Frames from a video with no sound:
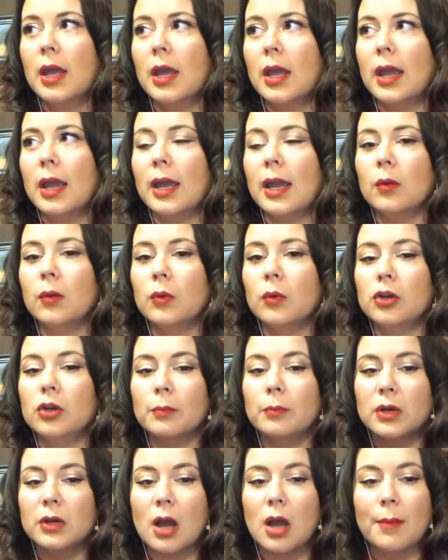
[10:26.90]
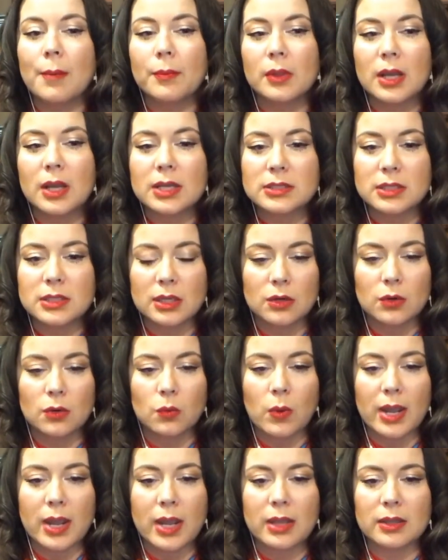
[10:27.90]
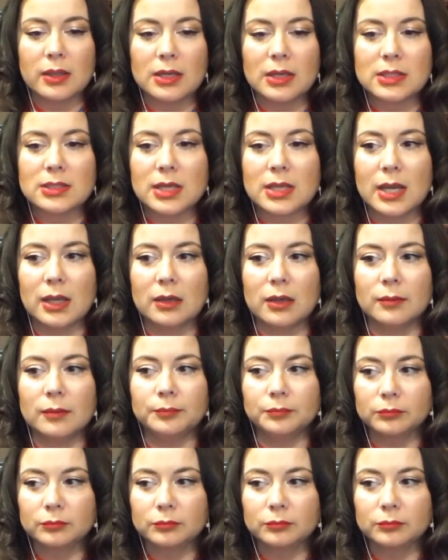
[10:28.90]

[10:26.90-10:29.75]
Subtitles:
And when you're monopolizing in a way that it's like,